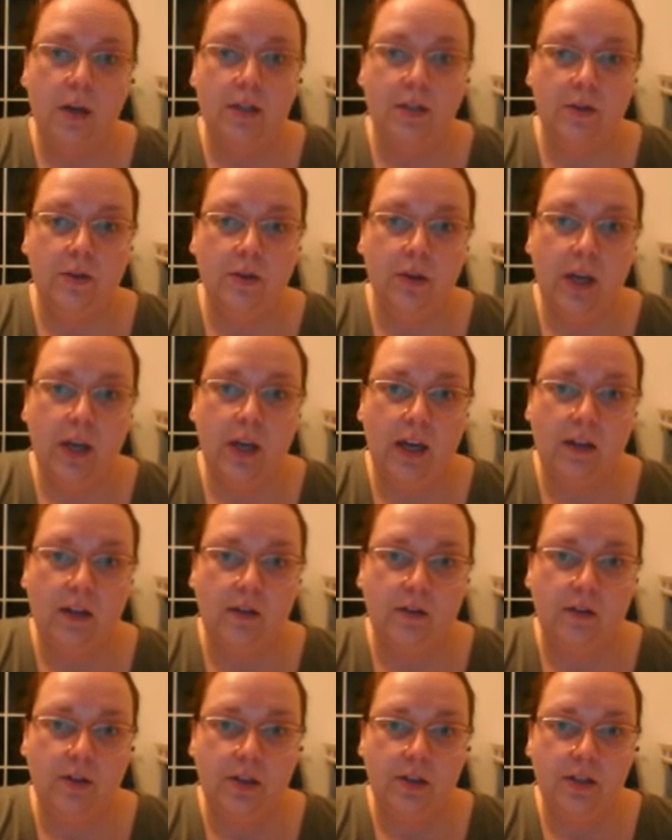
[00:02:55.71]
So
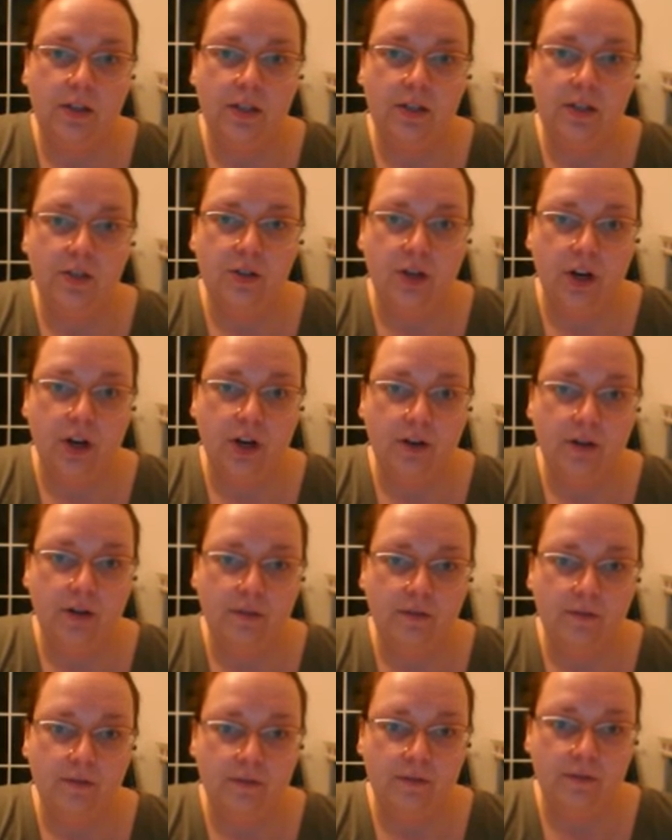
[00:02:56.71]
again, look at this
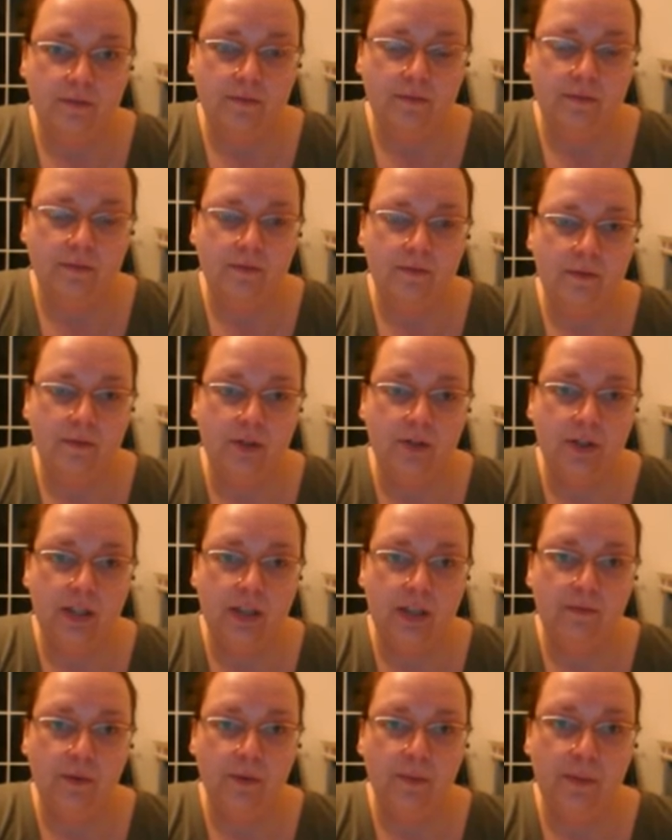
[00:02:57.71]
chart, use the
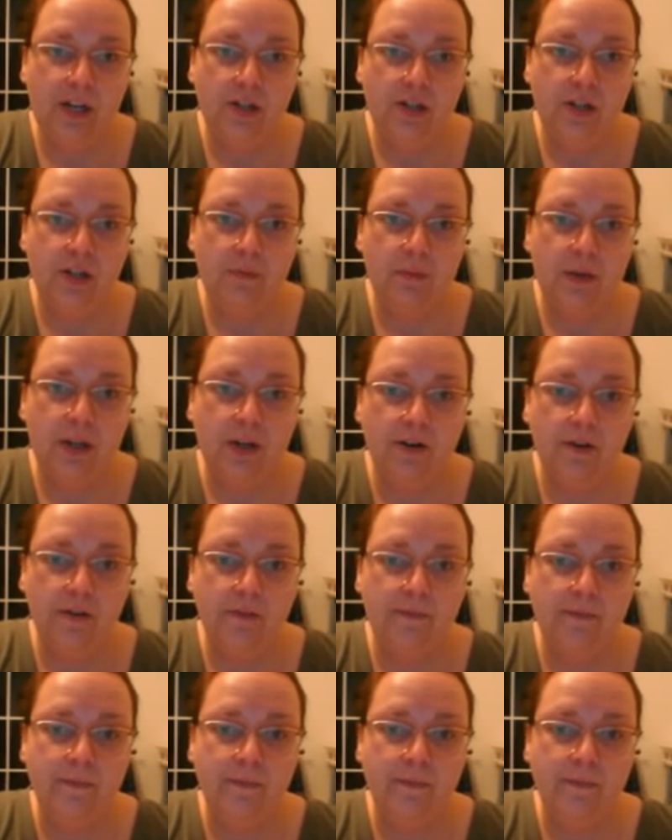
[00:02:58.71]
information up here